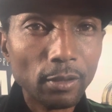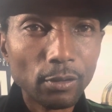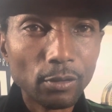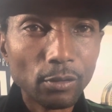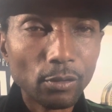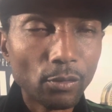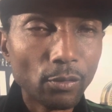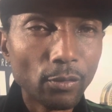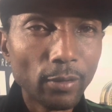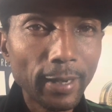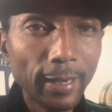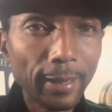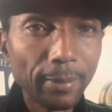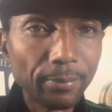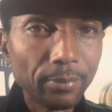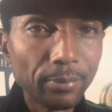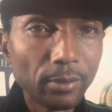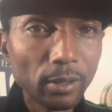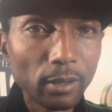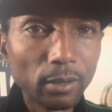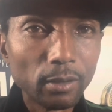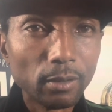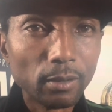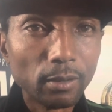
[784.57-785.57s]
got
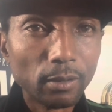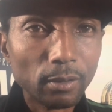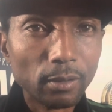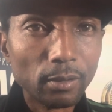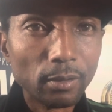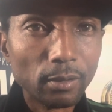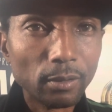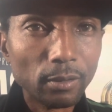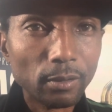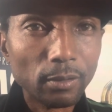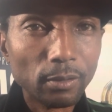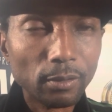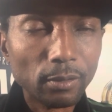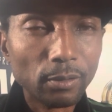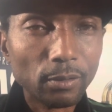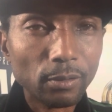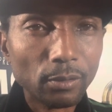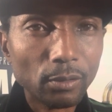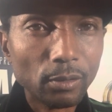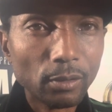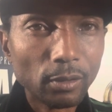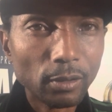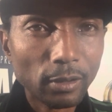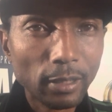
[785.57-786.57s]

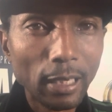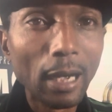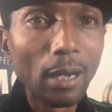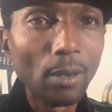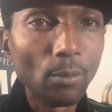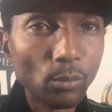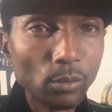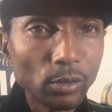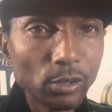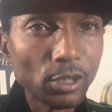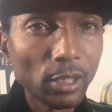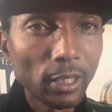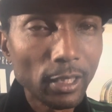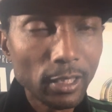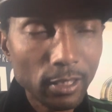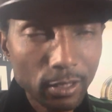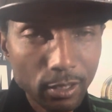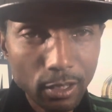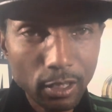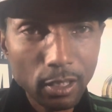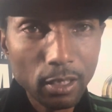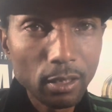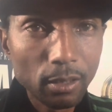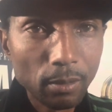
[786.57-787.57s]
with
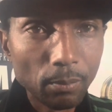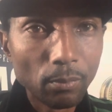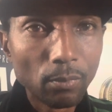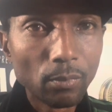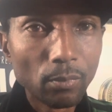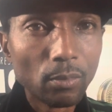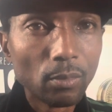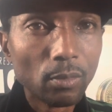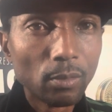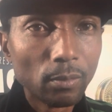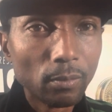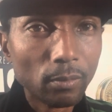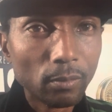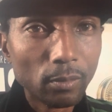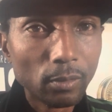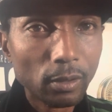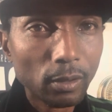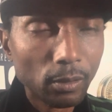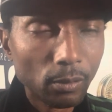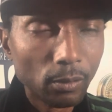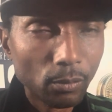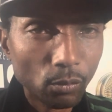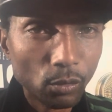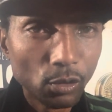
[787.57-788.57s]
Jay-Z,
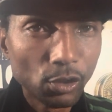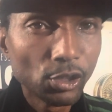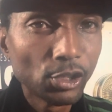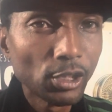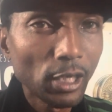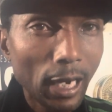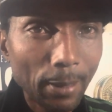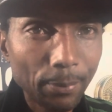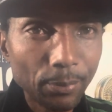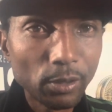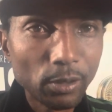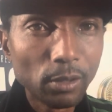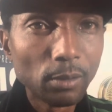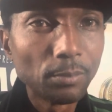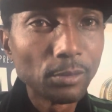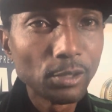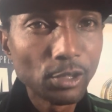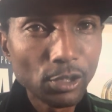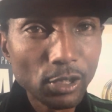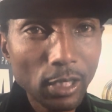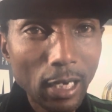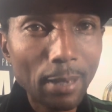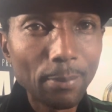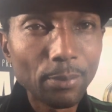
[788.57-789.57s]
was shopping him,
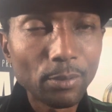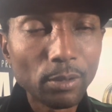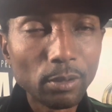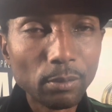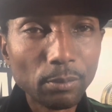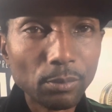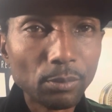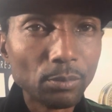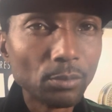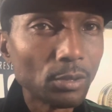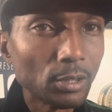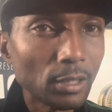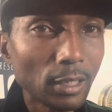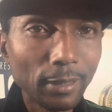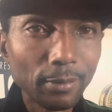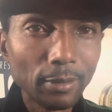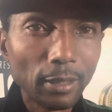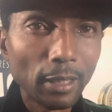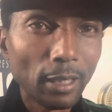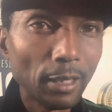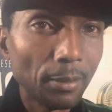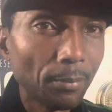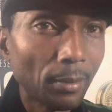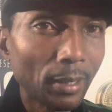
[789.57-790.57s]
and was like,
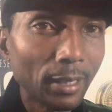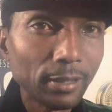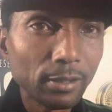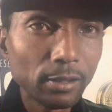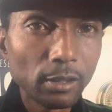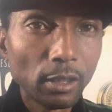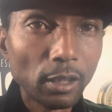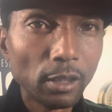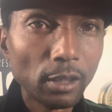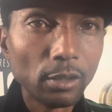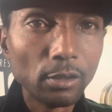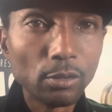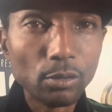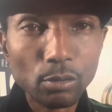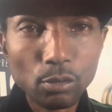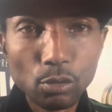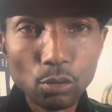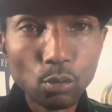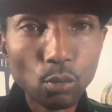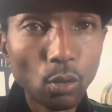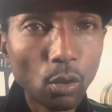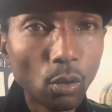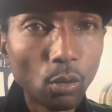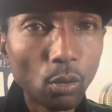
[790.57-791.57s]
everybody saying you
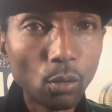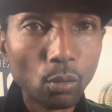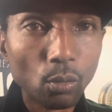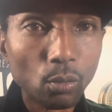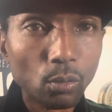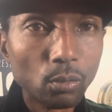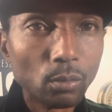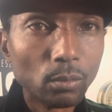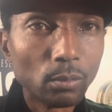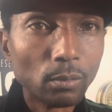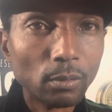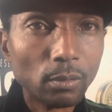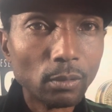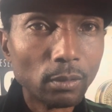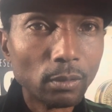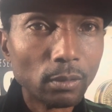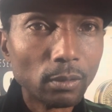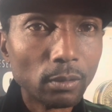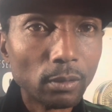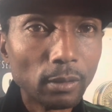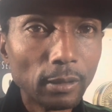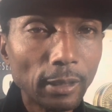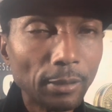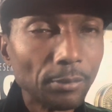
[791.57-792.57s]
too old.
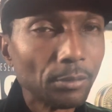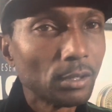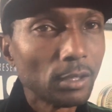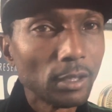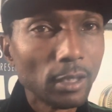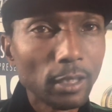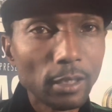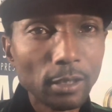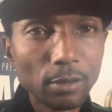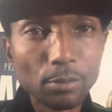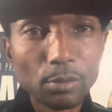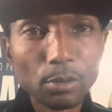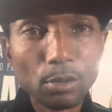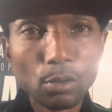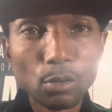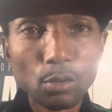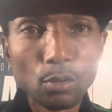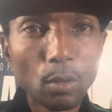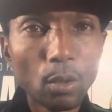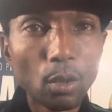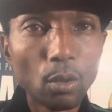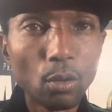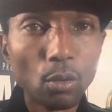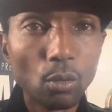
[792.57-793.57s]
They were saying he was
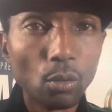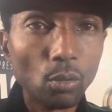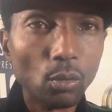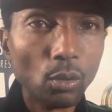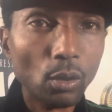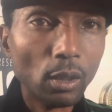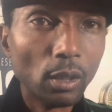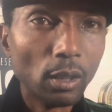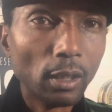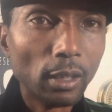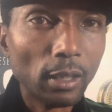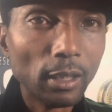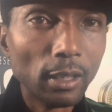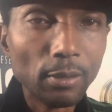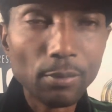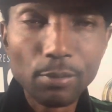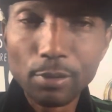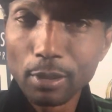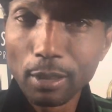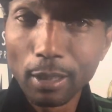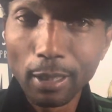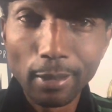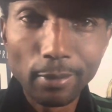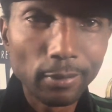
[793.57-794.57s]
too old. He was
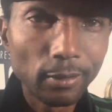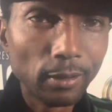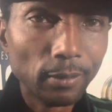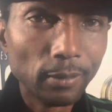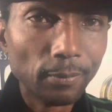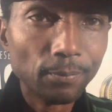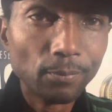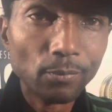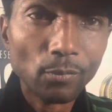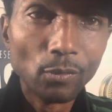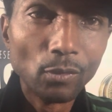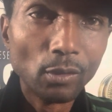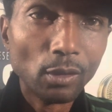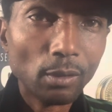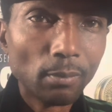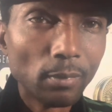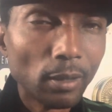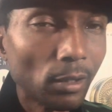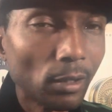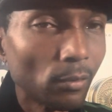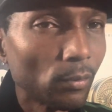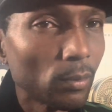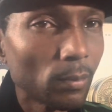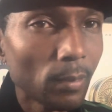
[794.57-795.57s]
like,
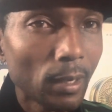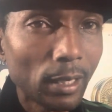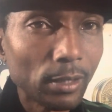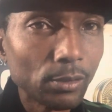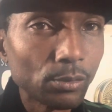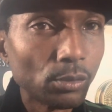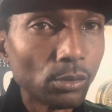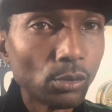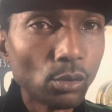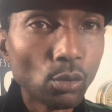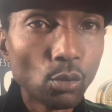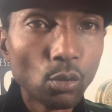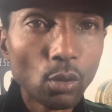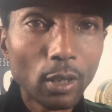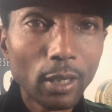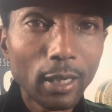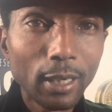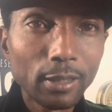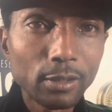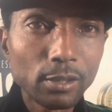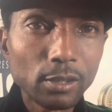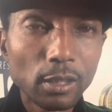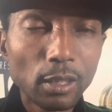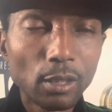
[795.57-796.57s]
man, we might as well do it
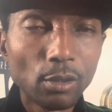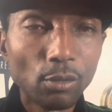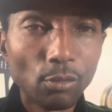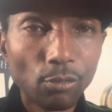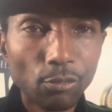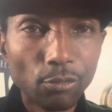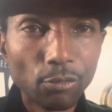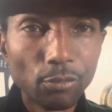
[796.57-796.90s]
ourselves.